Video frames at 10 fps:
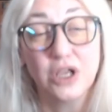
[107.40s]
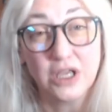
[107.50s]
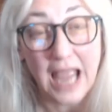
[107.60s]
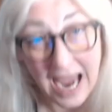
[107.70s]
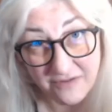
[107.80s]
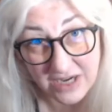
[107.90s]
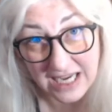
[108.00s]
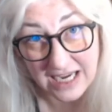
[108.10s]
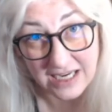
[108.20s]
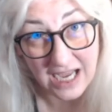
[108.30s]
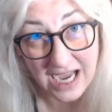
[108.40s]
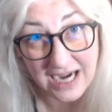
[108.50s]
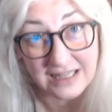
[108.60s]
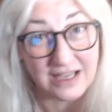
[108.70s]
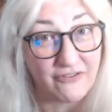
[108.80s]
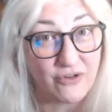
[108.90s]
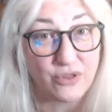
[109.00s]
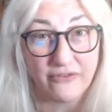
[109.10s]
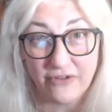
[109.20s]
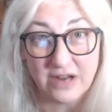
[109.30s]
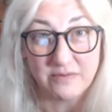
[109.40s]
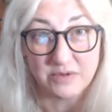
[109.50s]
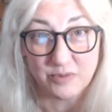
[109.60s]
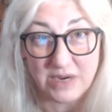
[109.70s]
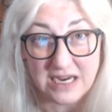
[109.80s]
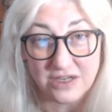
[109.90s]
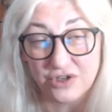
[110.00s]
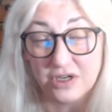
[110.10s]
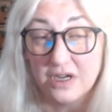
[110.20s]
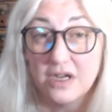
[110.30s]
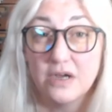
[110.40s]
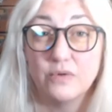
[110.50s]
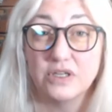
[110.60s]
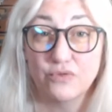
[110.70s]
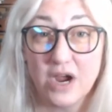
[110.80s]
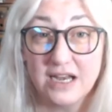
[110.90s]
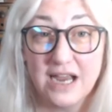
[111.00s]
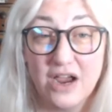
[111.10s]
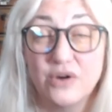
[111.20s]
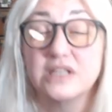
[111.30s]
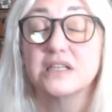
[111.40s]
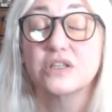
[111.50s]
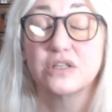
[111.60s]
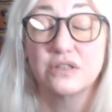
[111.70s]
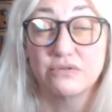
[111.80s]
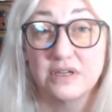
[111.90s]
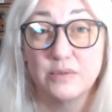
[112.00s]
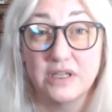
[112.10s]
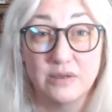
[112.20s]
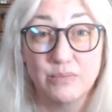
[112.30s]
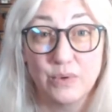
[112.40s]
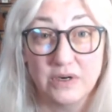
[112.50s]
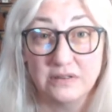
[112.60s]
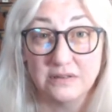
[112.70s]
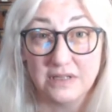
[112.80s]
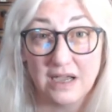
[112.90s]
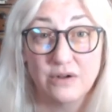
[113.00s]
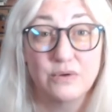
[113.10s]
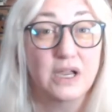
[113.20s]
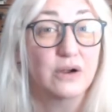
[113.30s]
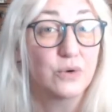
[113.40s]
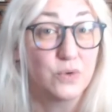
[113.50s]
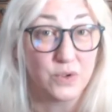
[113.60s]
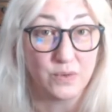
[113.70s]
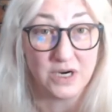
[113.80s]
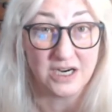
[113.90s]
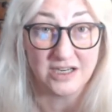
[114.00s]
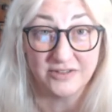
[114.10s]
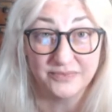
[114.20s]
advocate highly for the freedom of speech, which right now is extremely important. I don't care who you are.